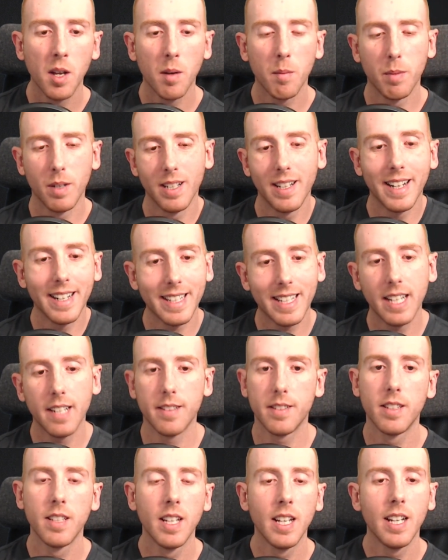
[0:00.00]
But I
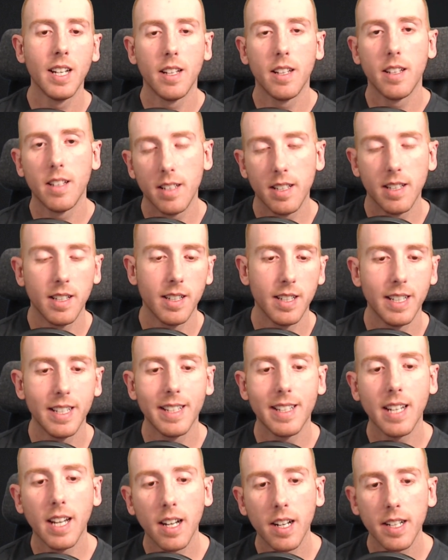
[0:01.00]
guess
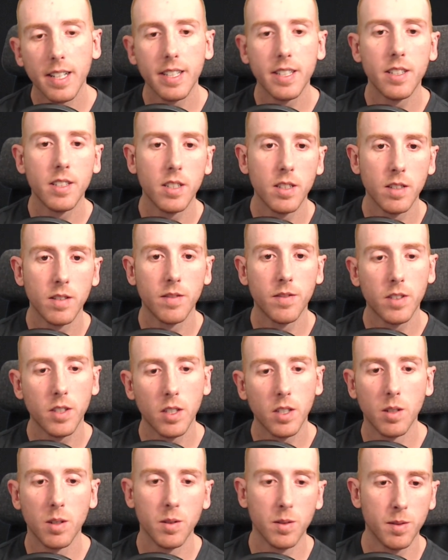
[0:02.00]
it kind of
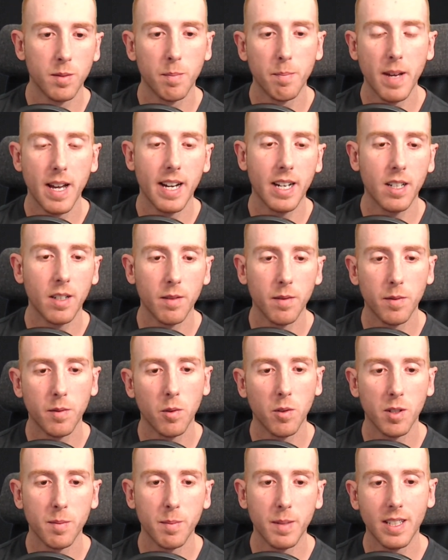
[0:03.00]
goes back and
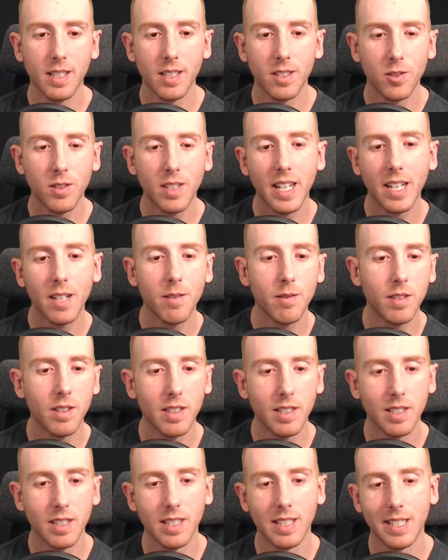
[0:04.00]
forth because you can't
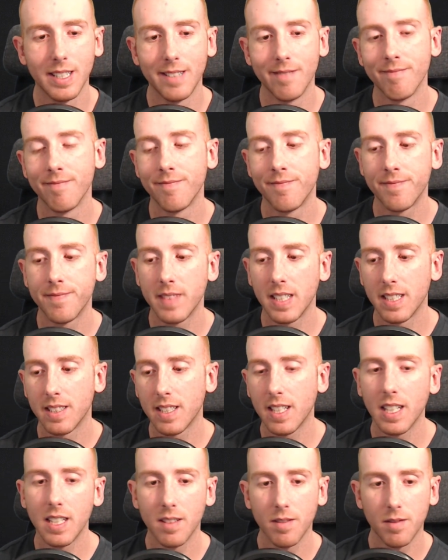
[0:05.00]
really, it's
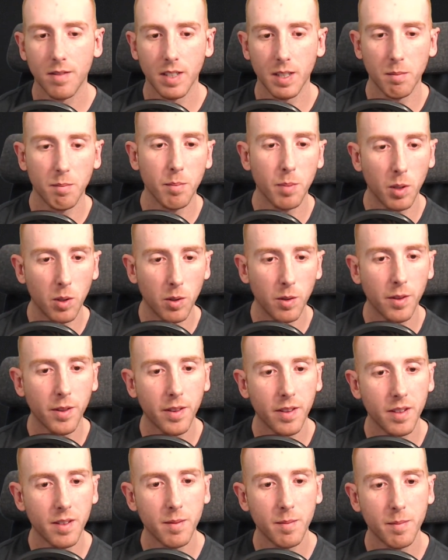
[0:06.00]
kind of like
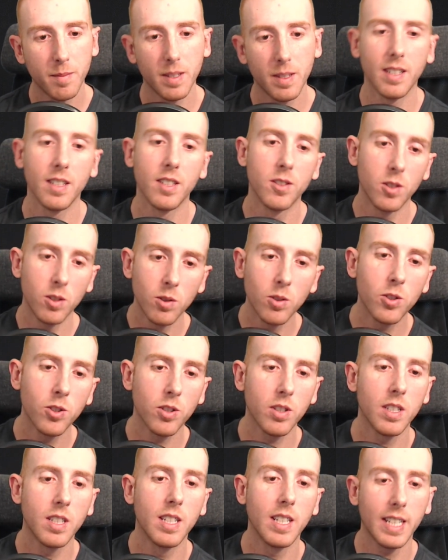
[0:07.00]
both, because
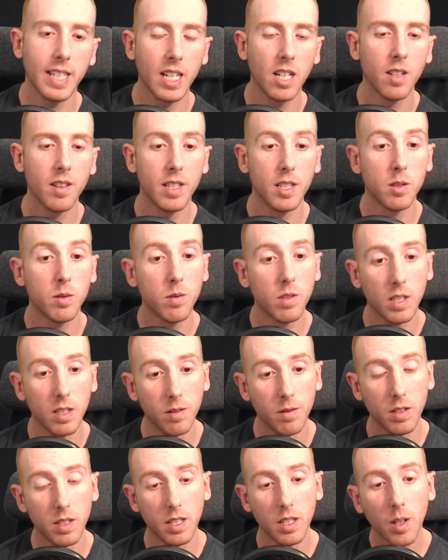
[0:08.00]
usually an account that's really,
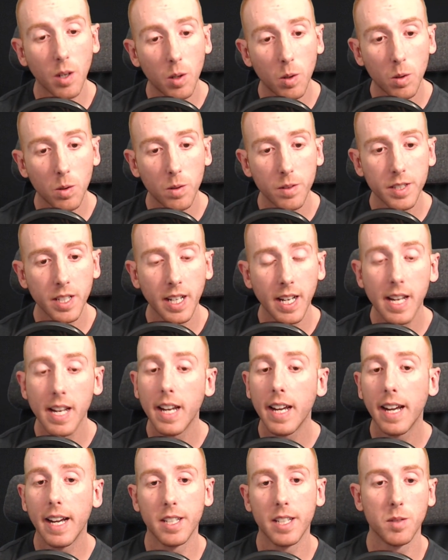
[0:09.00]
really old
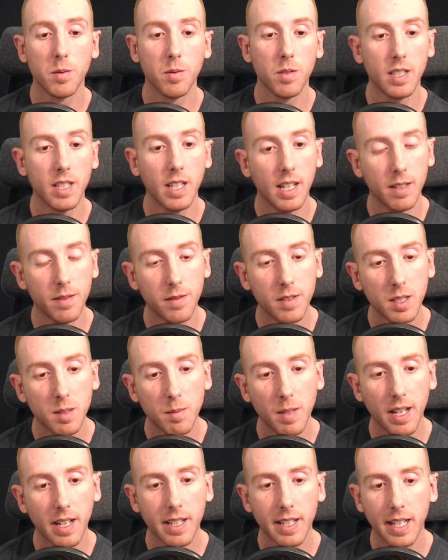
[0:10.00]
has a really high
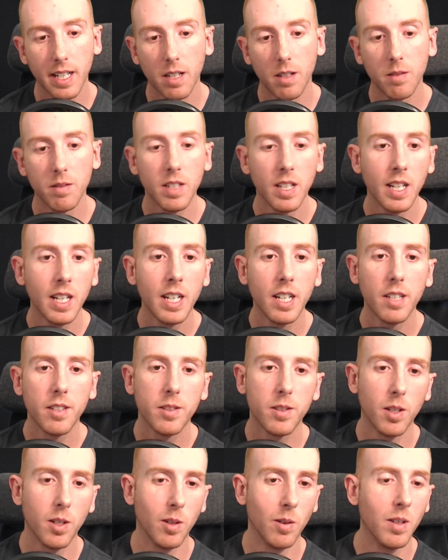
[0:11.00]
feedback count.
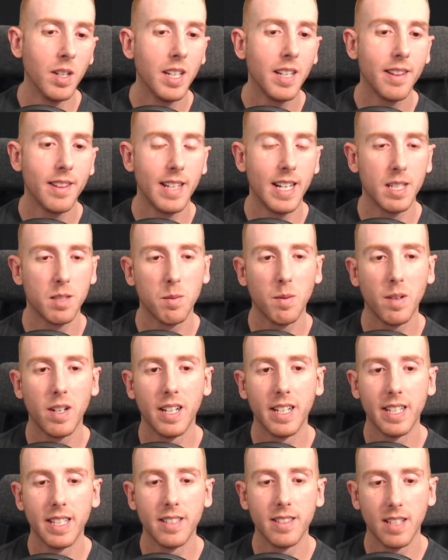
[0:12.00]
So that's
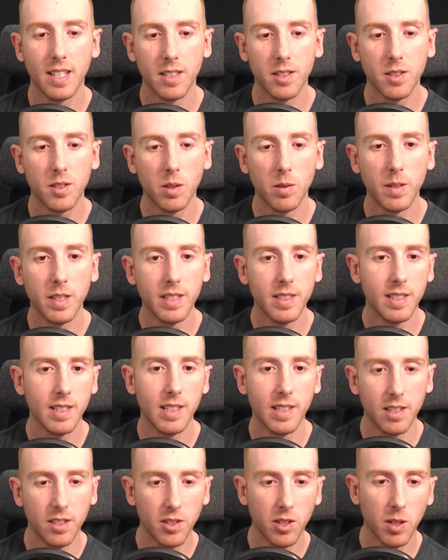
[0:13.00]
why it's not so easy
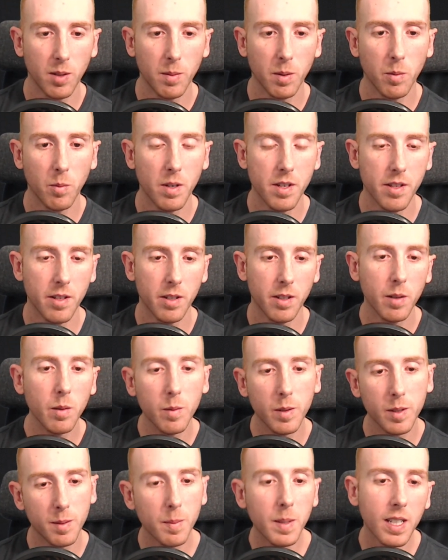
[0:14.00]
to determine whether it
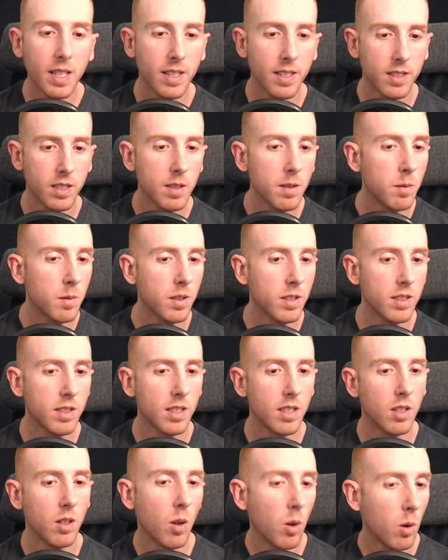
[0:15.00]
was because it was
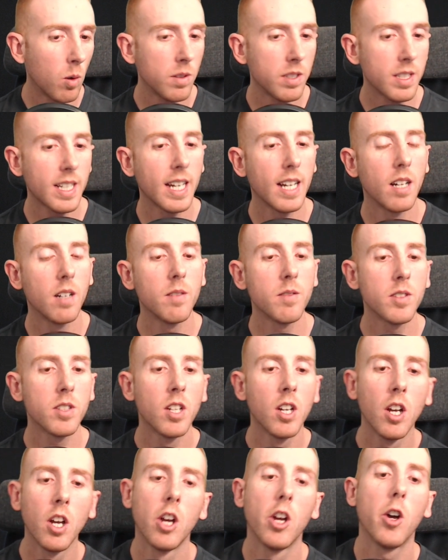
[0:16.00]
an old account
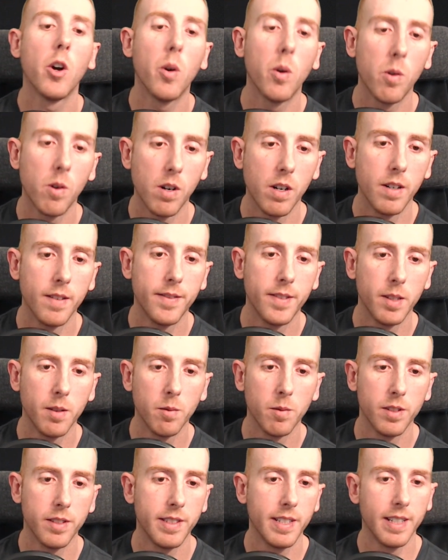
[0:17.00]
or if it
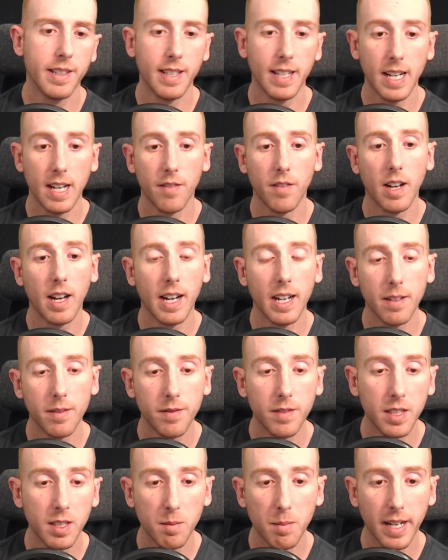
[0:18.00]
was that they have a high
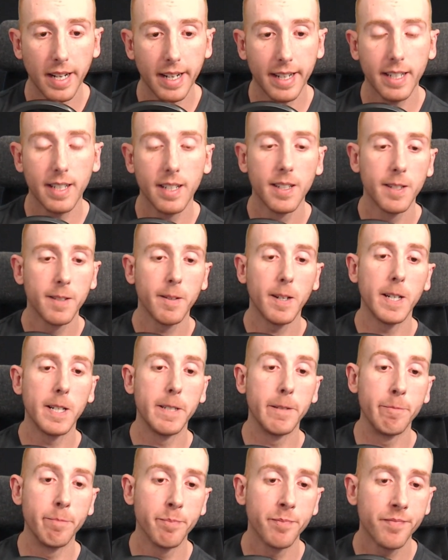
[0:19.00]
feedback.
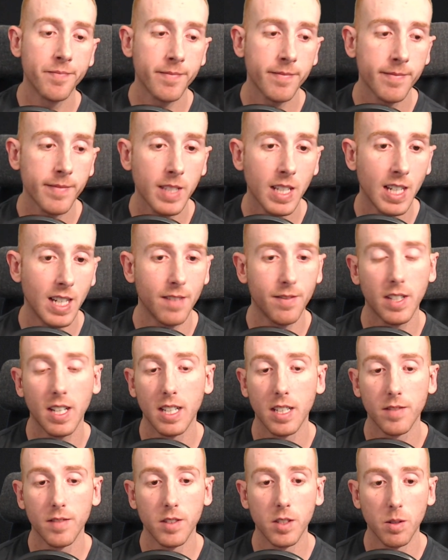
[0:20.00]
I've
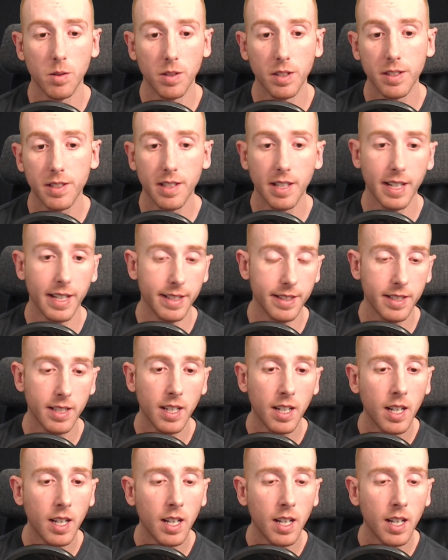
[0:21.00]
kind of noticed that.